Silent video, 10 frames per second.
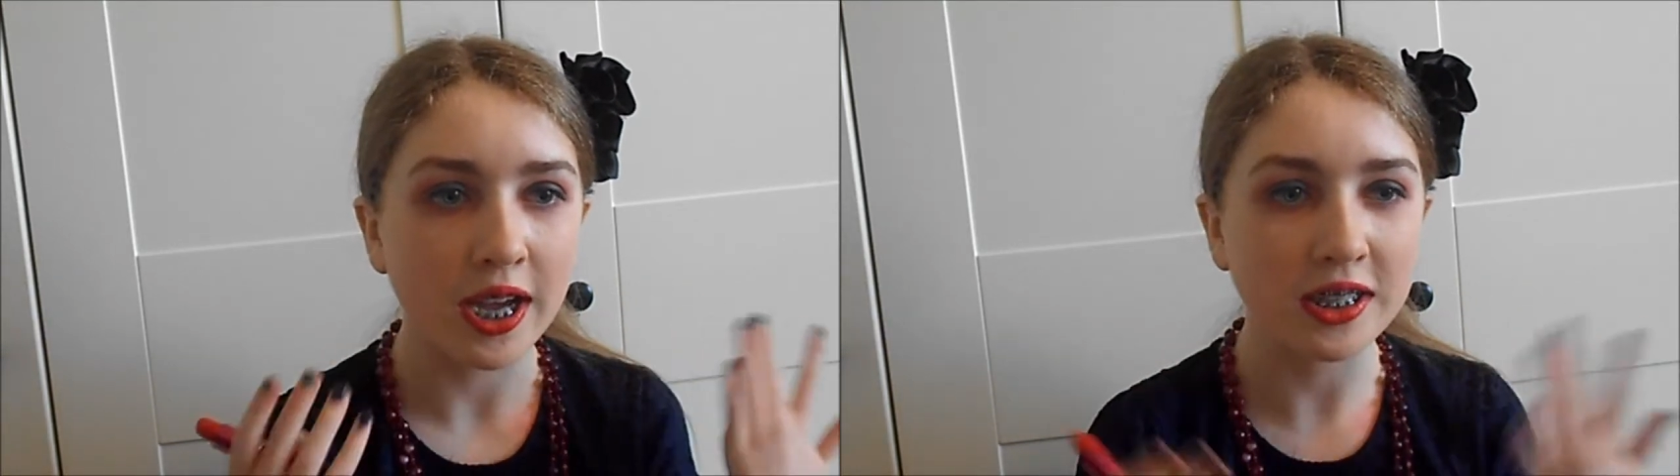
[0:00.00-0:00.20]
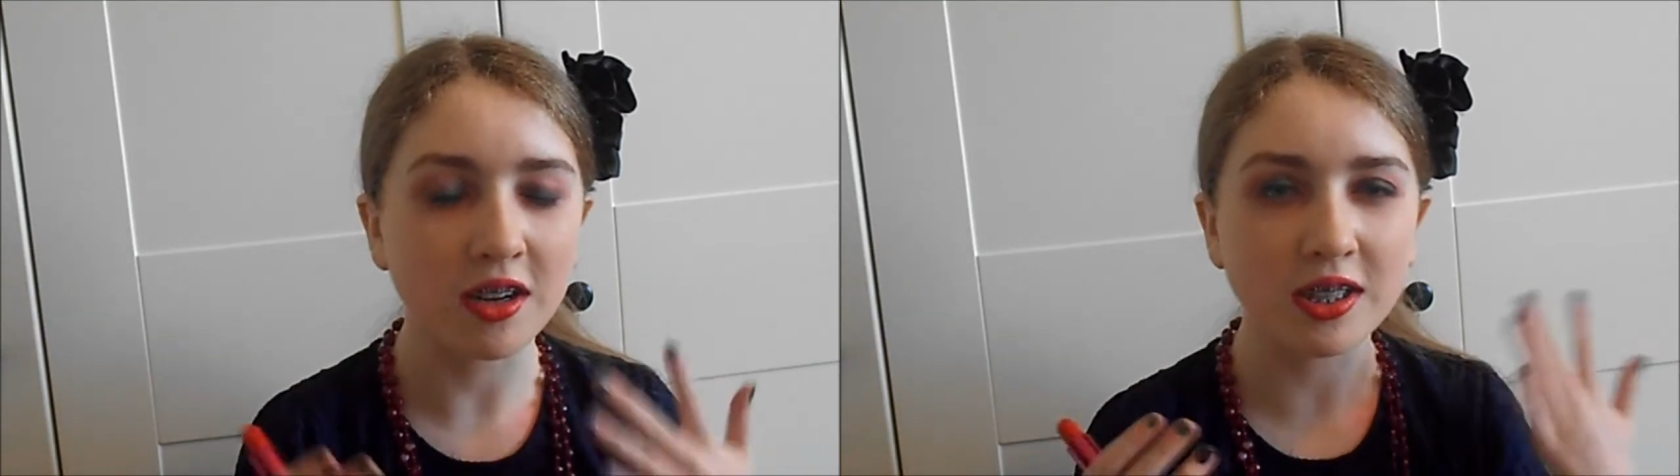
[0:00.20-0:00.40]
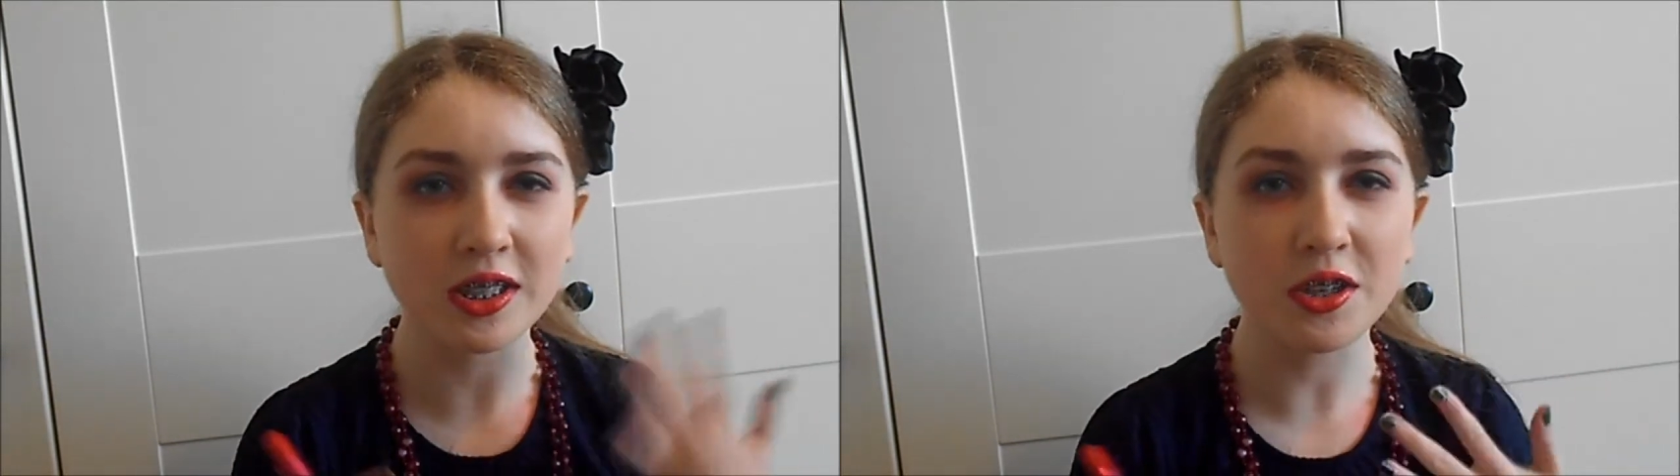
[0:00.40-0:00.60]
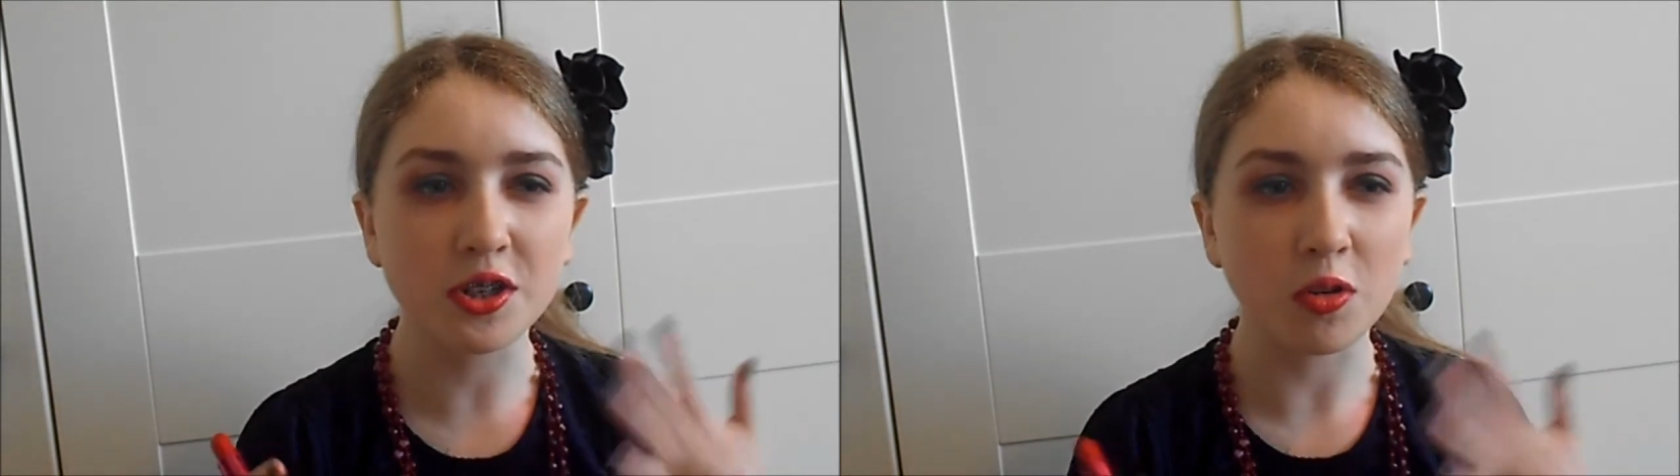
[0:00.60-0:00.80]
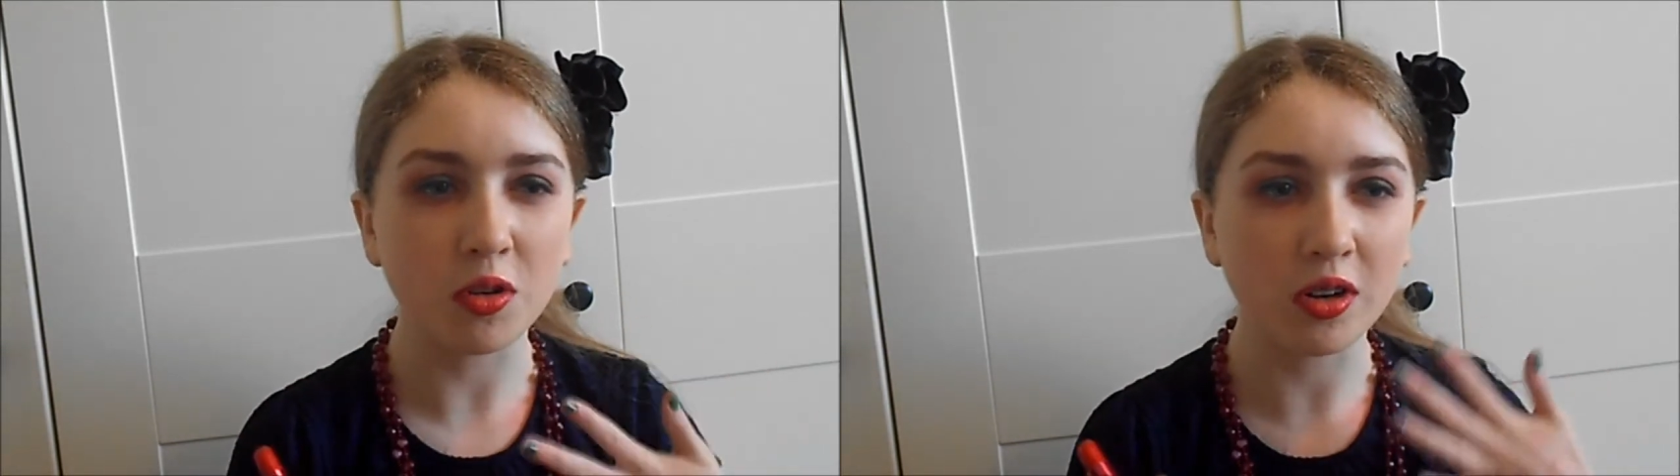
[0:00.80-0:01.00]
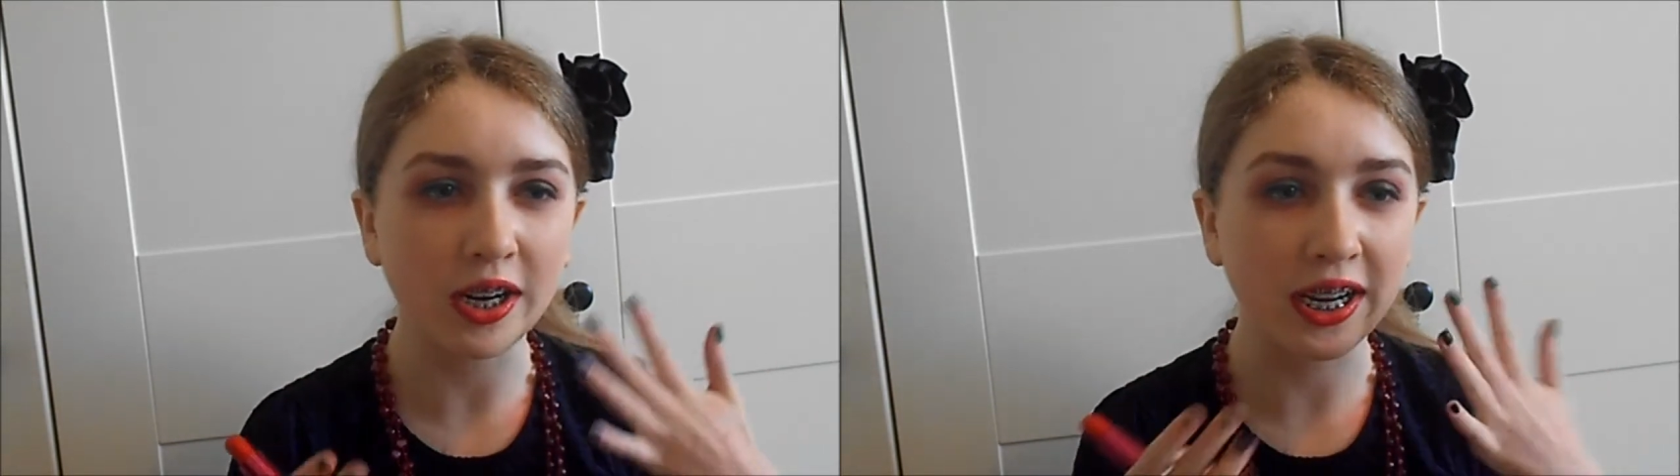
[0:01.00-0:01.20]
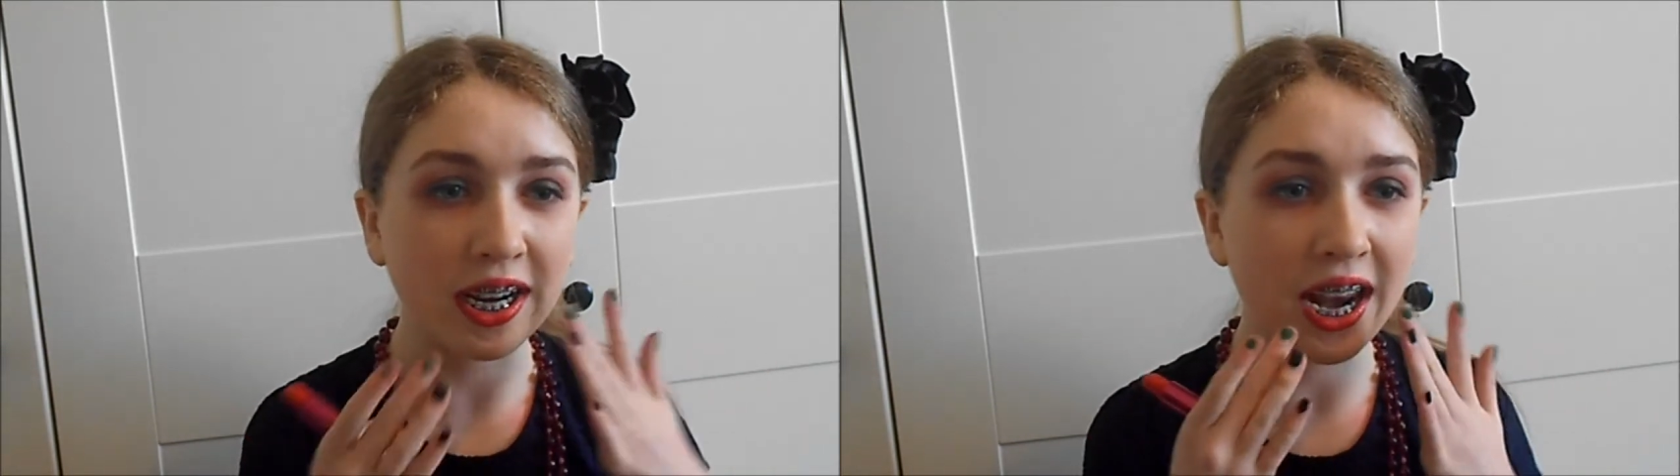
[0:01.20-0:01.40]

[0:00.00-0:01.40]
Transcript: as long as you don't look like a